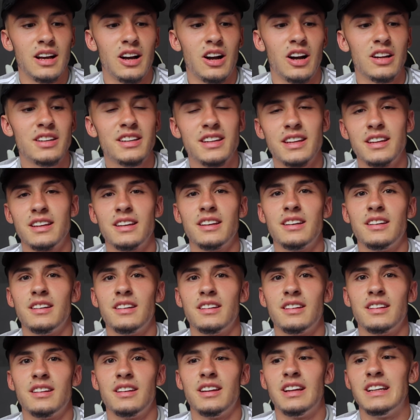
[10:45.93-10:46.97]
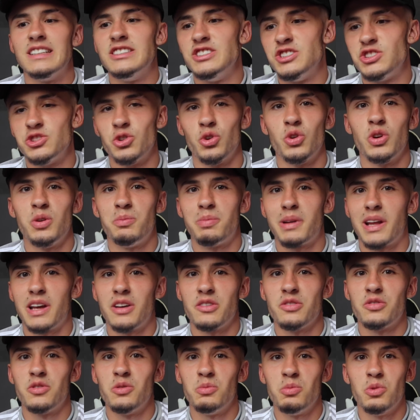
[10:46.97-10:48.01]
I didn't enjoy
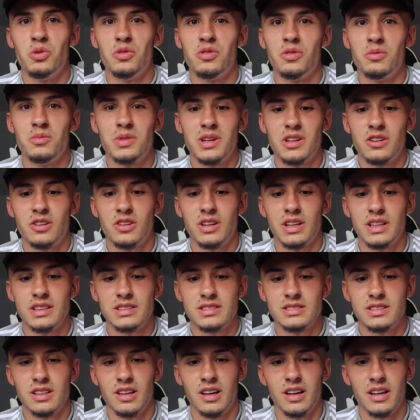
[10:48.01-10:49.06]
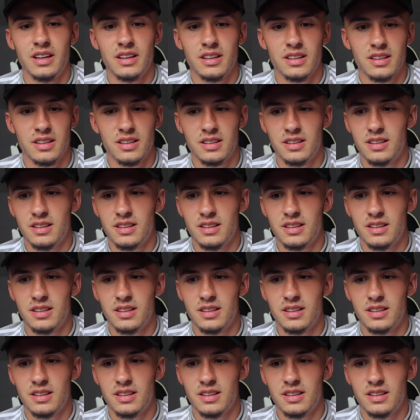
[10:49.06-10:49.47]
playing football, if I'm being honest. Like,